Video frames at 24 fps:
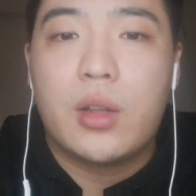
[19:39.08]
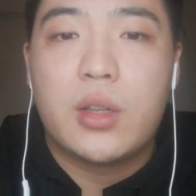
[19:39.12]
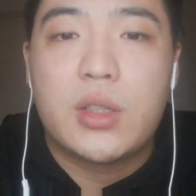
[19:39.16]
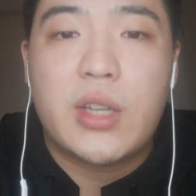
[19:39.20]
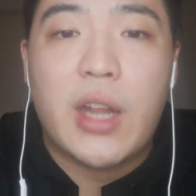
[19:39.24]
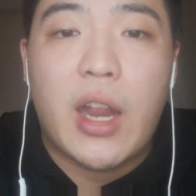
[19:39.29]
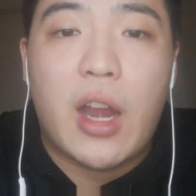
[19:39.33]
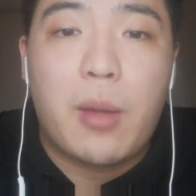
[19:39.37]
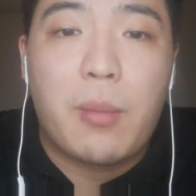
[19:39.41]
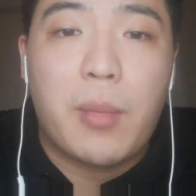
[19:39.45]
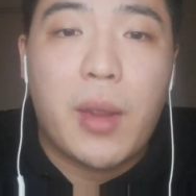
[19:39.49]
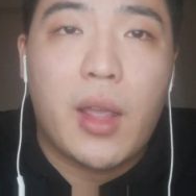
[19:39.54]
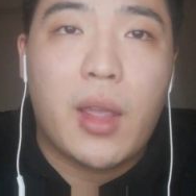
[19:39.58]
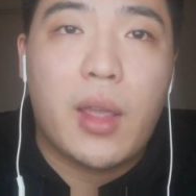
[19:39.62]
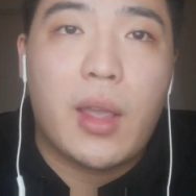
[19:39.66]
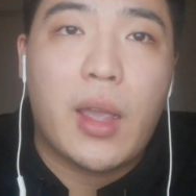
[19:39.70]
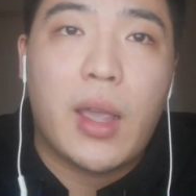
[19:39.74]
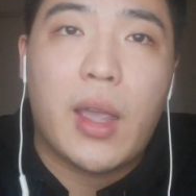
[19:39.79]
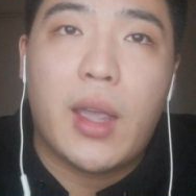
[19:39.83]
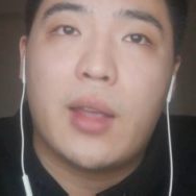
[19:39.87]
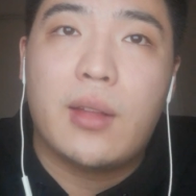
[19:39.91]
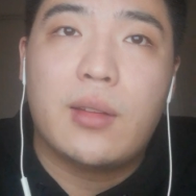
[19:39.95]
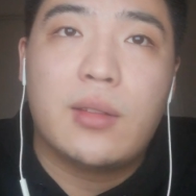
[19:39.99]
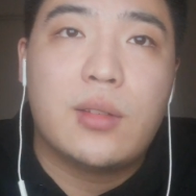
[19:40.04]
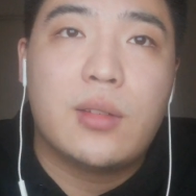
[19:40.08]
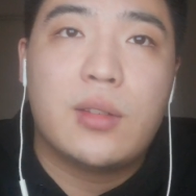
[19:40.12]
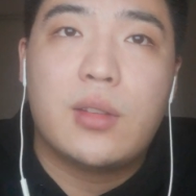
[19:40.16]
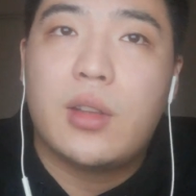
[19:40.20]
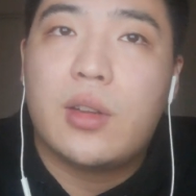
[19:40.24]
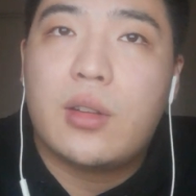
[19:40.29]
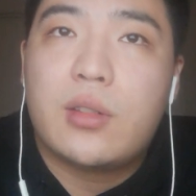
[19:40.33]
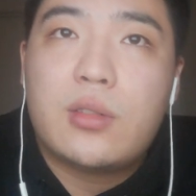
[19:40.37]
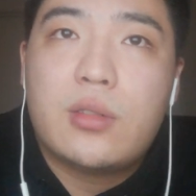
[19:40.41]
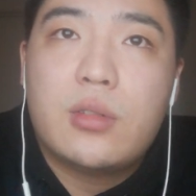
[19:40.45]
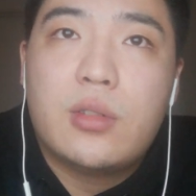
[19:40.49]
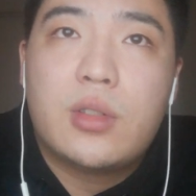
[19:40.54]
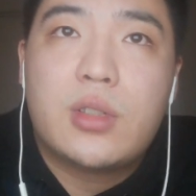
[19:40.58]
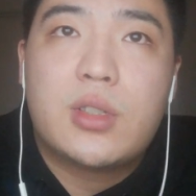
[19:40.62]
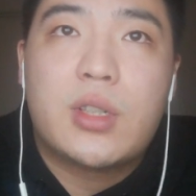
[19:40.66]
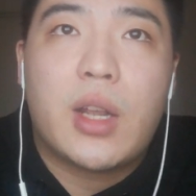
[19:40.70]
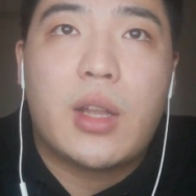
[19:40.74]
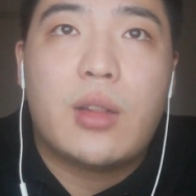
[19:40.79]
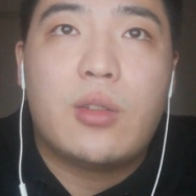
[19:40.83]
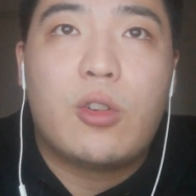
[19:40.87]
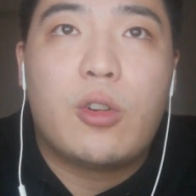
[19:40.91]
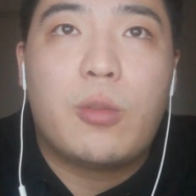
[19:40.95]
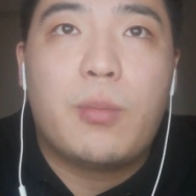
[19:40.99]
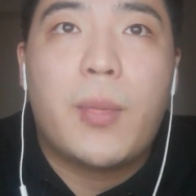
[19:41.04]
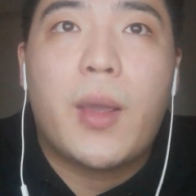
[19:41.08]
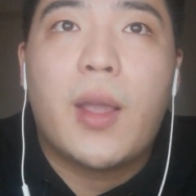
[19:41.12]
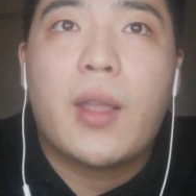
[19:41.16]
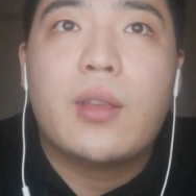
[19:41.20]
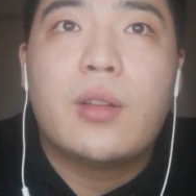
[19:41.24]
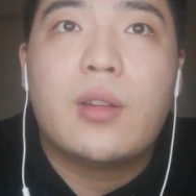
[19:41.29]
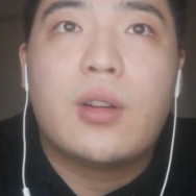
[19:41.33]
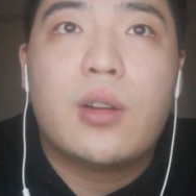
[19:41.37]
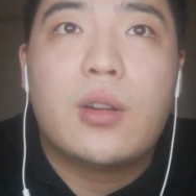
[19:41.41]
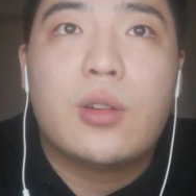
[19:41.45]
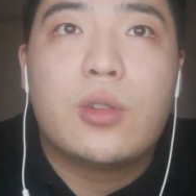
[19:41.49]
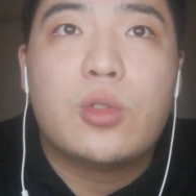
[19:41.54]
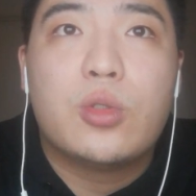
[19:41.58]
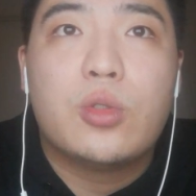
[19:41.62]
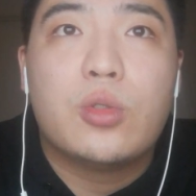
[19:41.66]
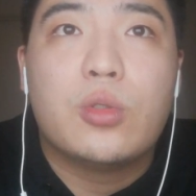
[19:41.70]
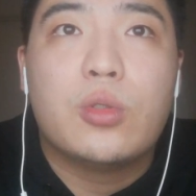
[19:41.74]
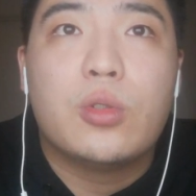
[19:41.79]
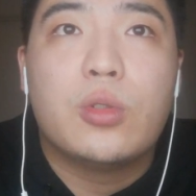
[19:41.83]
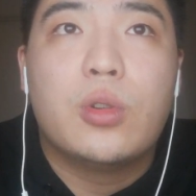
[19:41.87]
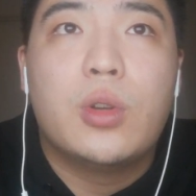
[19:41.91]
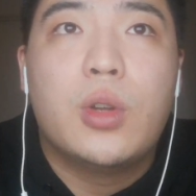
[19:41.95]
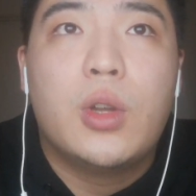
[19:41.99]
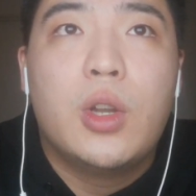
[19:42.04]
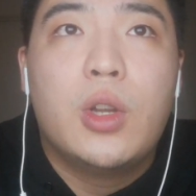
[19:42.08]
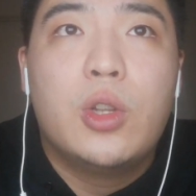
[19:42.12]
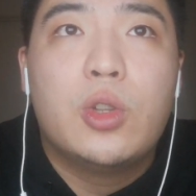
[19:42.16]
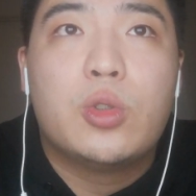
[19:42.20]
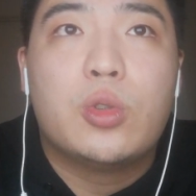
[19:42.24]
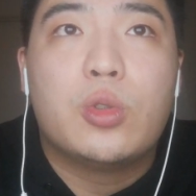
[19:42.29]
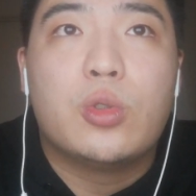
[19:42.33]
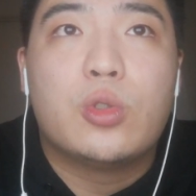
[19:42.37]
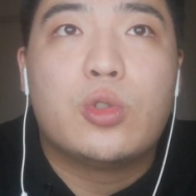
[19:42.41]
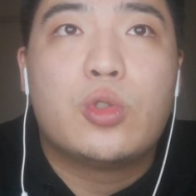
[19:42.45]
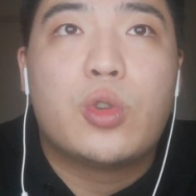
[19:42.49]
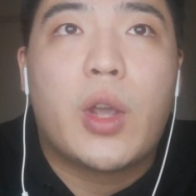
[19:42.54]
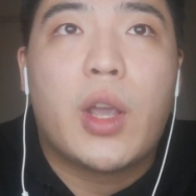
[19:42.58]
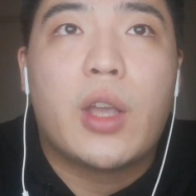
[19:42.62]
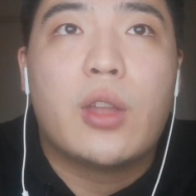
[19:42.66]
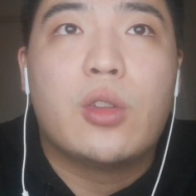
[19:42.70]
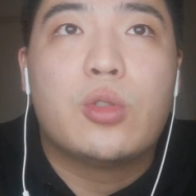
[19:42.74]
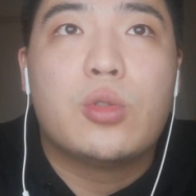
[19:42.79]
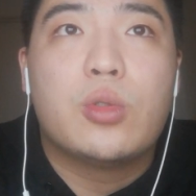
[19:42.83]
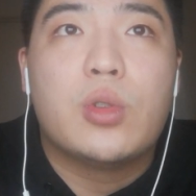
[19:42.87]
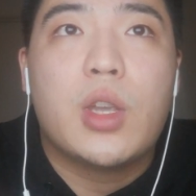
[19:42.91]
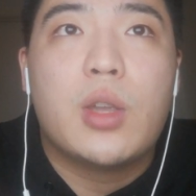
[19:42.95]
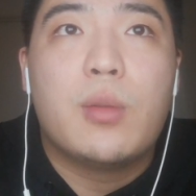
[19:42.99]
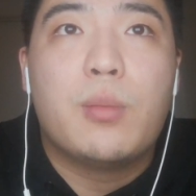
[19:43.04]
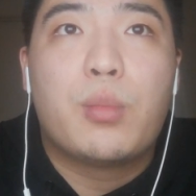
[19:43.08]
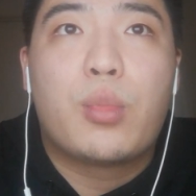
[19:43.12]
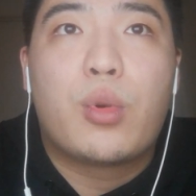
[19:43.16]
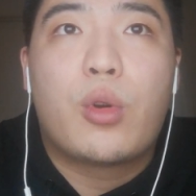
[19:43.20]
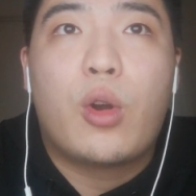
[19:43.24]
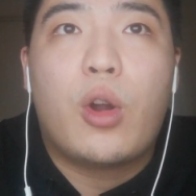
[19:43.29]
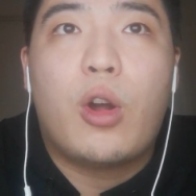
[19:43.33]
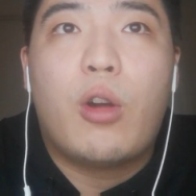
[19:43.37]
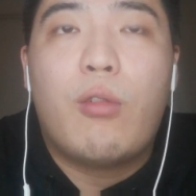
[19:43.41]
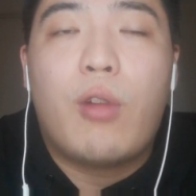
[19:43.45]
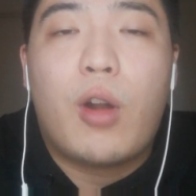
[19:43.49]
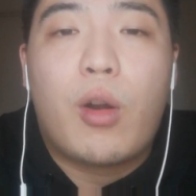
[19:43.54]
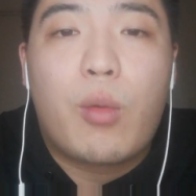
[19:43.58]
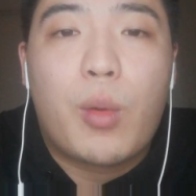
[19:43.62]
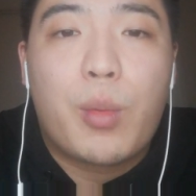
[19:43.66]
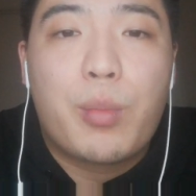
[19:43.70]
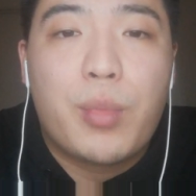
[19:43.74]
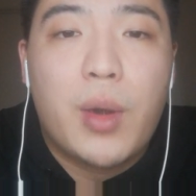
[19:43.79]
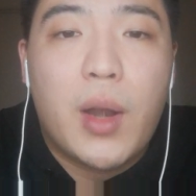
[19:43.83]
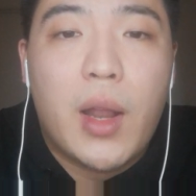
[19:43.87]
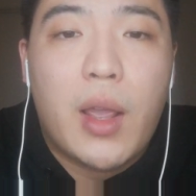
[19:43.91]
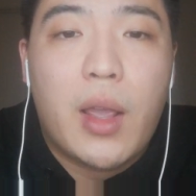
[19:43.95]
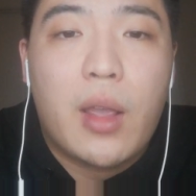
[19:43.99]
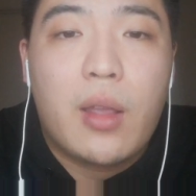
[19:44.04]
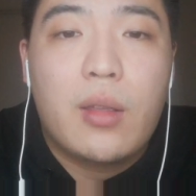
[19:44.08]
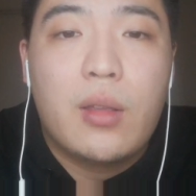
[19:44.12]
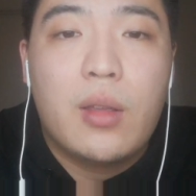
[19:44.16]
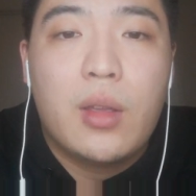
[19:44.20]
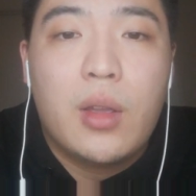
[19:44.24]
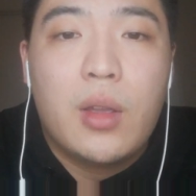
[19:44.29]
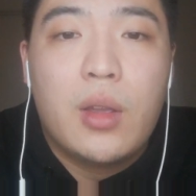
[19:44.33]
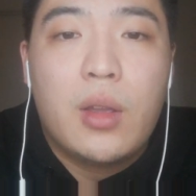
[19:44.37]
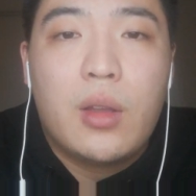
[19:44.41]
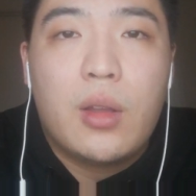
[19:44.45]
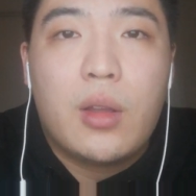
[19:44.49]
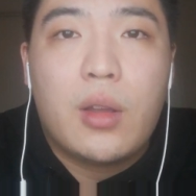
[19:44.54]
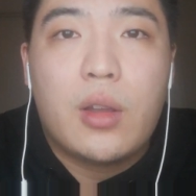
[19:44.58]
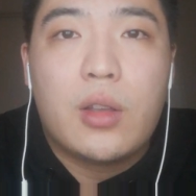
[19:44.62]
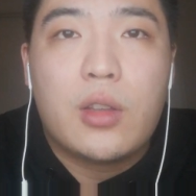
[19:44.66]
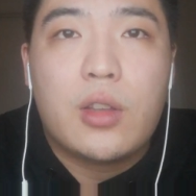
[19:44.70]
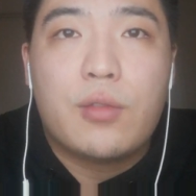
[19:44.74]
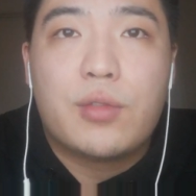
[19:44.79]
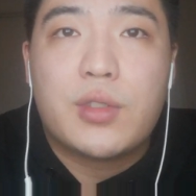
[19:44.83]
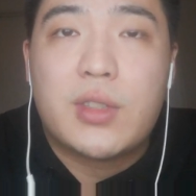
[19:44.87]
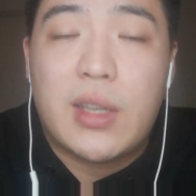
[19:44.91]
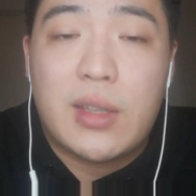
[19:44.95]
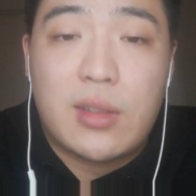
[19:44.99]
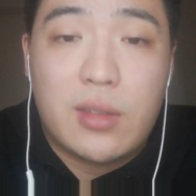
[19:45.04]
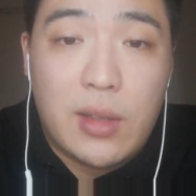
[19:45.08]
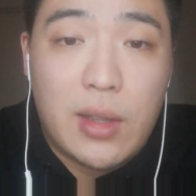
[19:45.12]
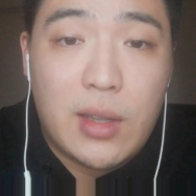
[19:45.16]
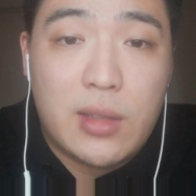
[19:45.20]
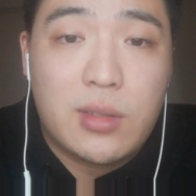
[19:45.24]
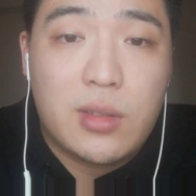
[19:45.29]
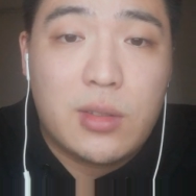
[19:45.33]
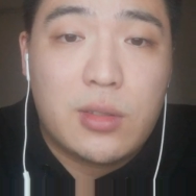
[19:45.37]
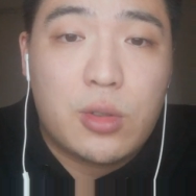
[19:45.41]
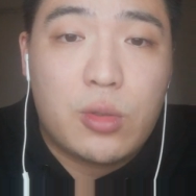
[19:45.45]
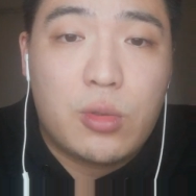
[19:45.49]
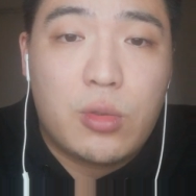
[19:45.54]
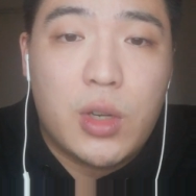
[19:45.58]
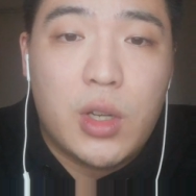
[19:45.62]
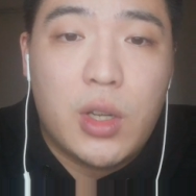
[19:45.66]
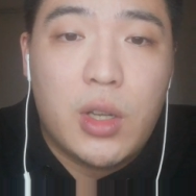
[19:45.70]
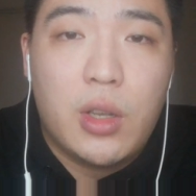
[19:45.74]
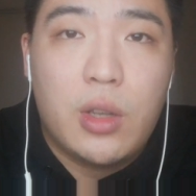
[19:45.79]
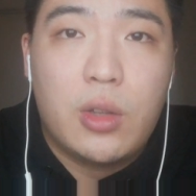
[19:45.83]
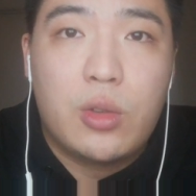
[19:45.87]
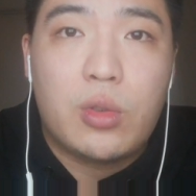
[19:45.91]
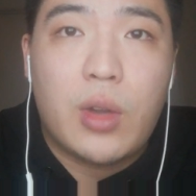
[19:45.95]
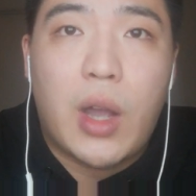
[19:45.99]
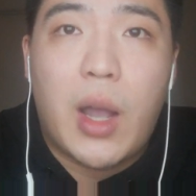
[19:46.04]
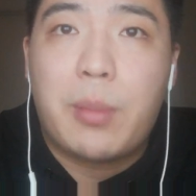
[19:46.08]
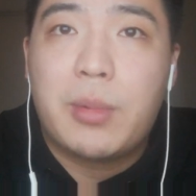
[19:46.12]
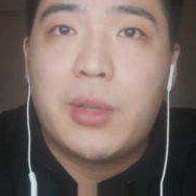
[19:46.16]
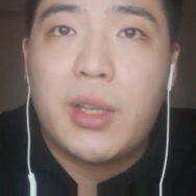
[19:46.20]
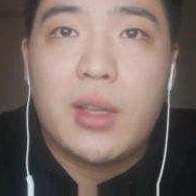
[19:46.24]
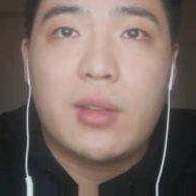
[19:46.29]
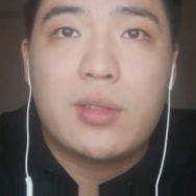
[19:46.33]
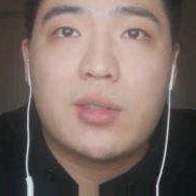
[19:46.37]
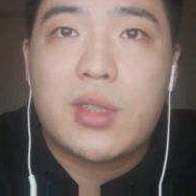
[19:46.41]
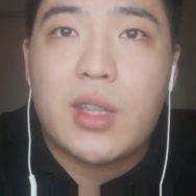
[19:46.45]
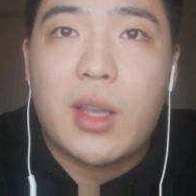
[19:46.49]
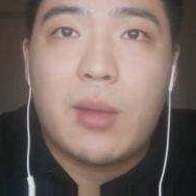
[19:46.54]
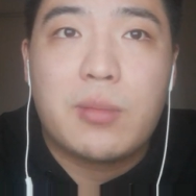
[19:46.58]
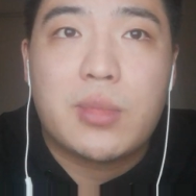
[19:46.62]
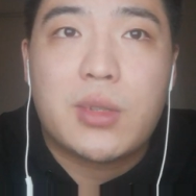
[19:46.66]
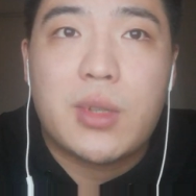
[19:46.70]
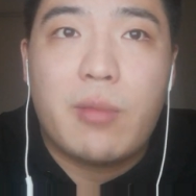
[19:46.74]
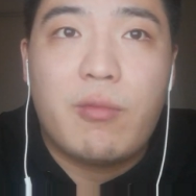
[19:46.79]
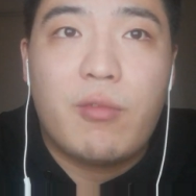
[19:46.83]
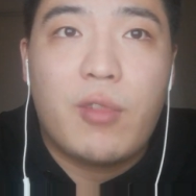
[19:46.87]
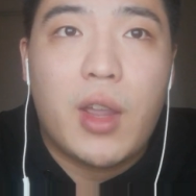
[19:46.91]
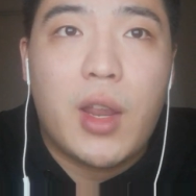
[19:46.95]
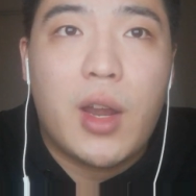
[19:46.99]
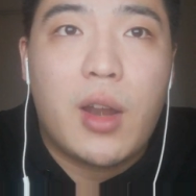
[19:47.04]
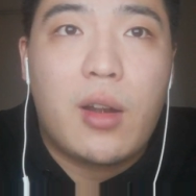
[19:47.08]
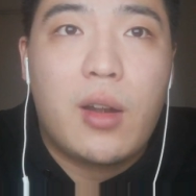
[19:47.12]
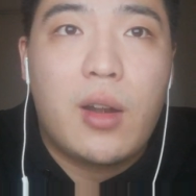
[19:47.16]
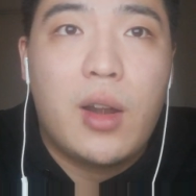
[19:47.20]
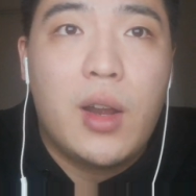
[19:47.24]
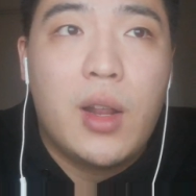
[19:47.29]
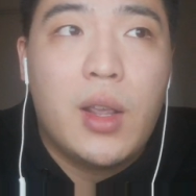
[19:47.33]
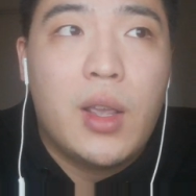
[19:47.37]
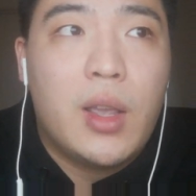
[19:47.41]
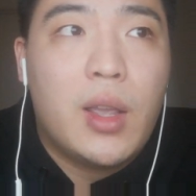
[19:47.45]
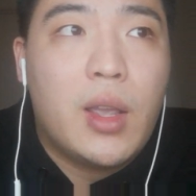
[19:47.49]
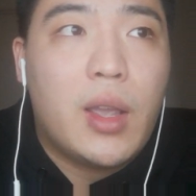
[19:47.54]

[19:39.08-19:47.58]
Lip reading: chairman and the general manager to try to improve our plan, if that's necessary, to update somewhere.